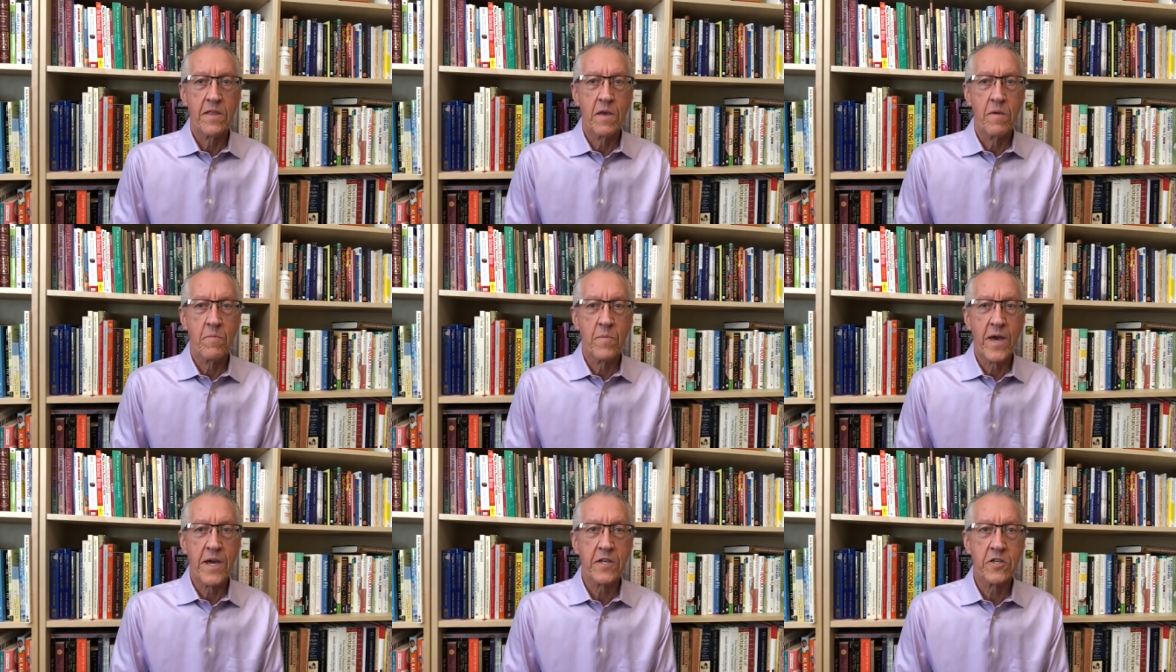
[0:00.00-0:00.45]

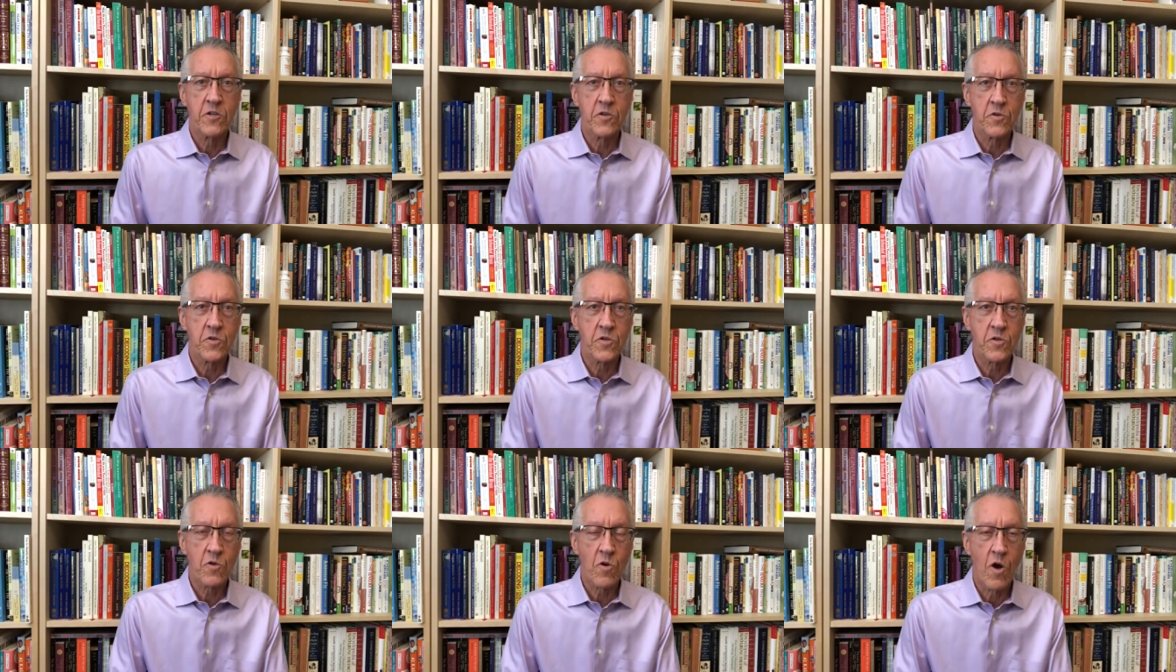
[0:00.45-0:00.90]
that makes
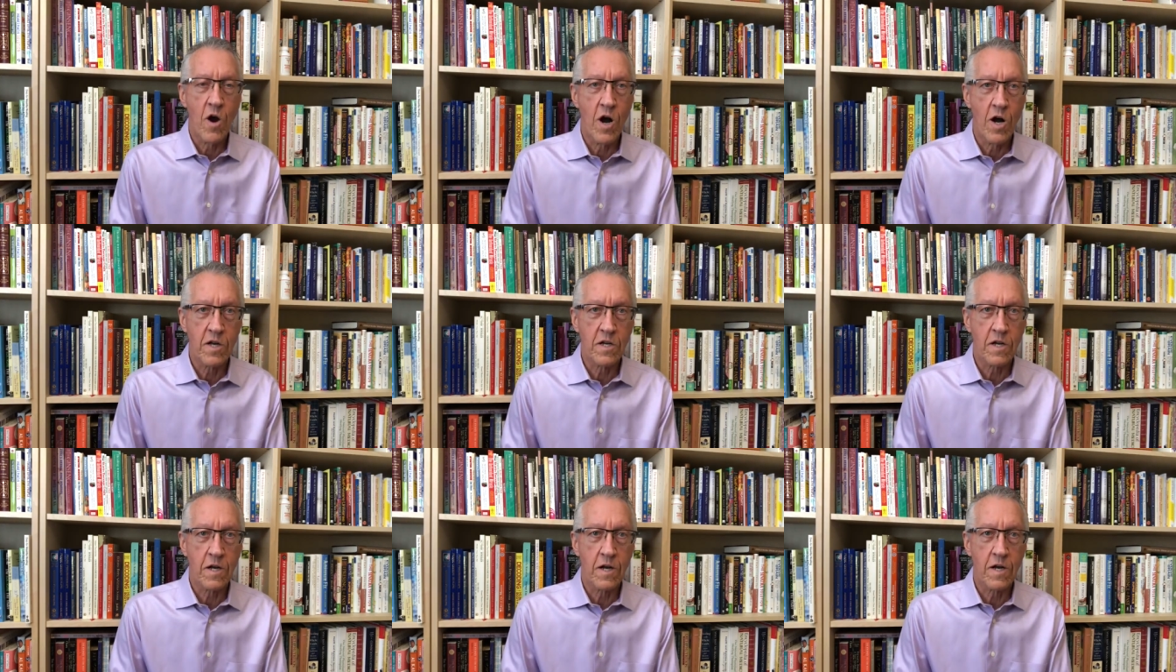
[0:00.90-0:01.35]
you
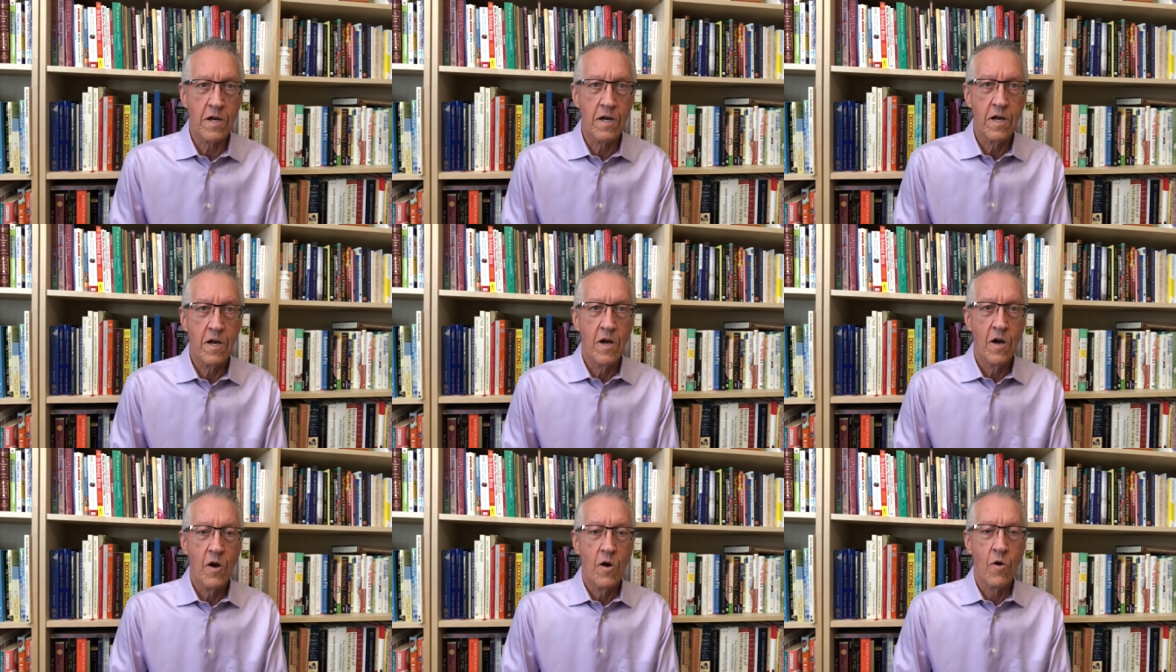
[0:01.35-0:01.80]
stronger
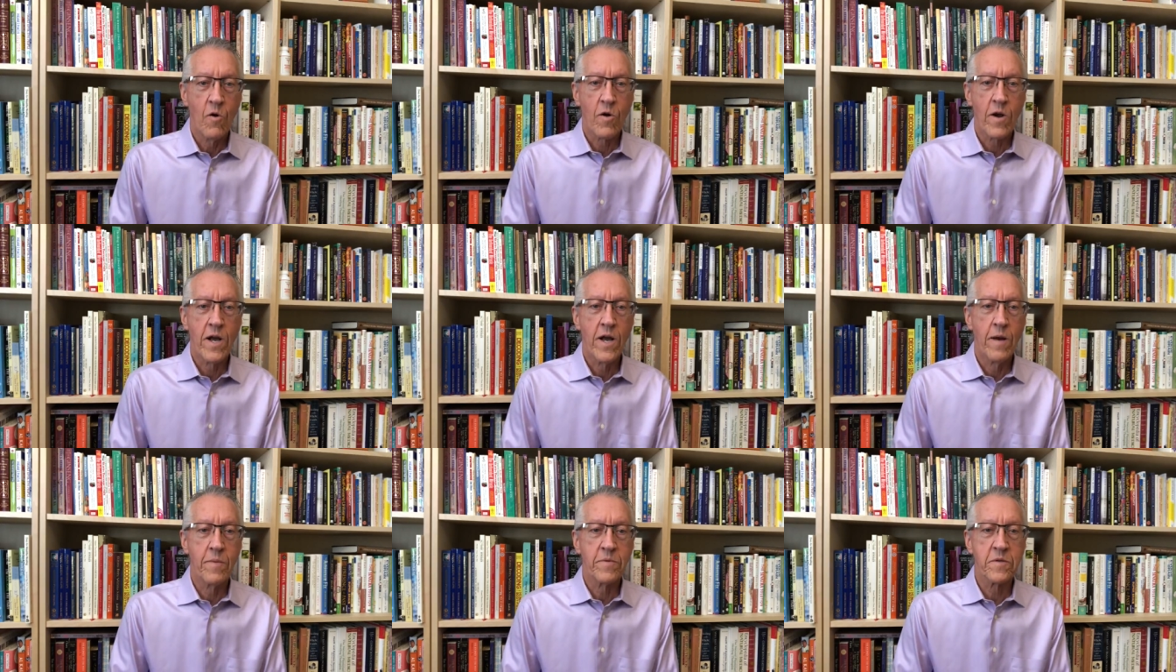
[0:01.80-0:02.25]

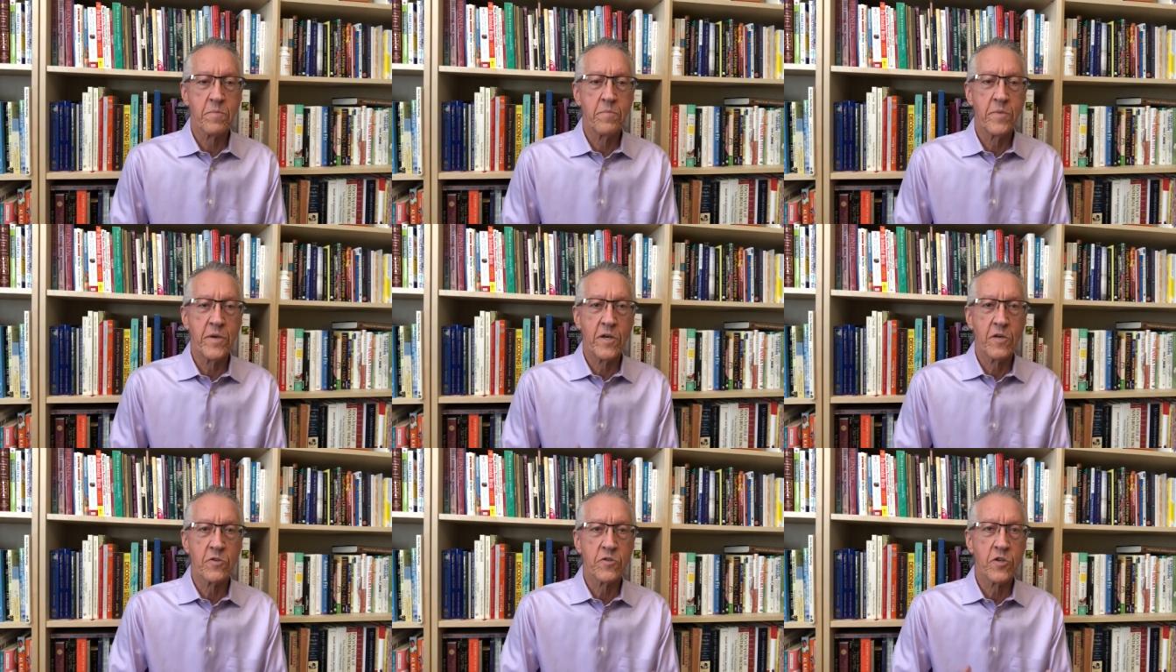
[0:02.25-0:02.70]
or helps
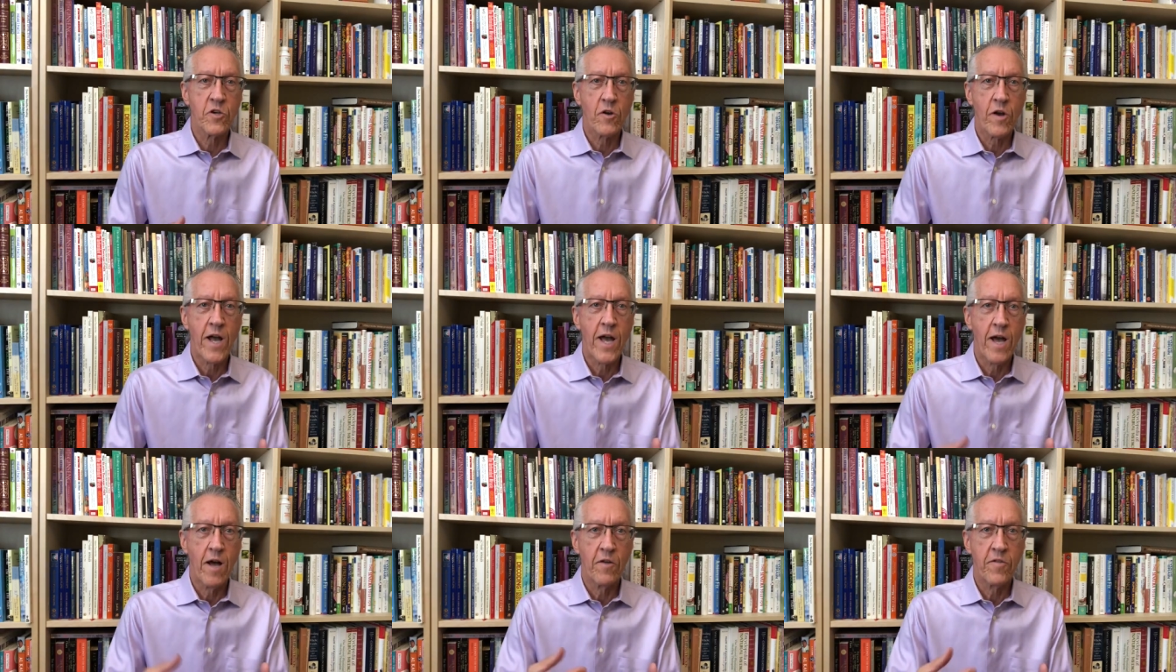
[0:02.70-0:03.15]
build
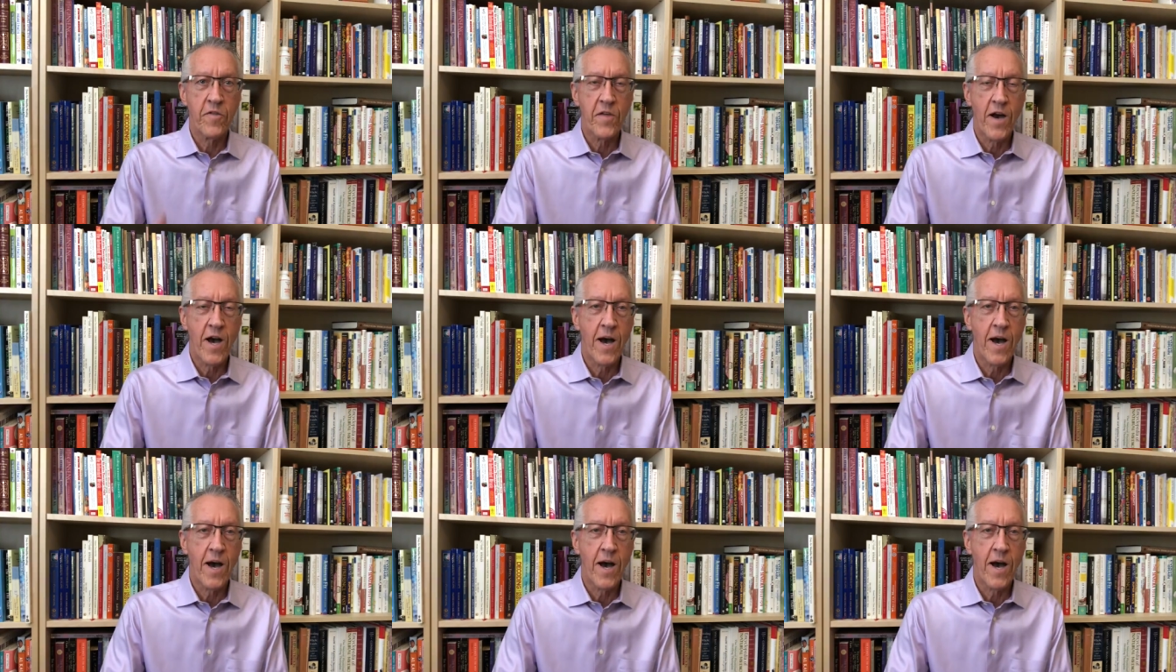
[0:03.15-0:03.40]
your health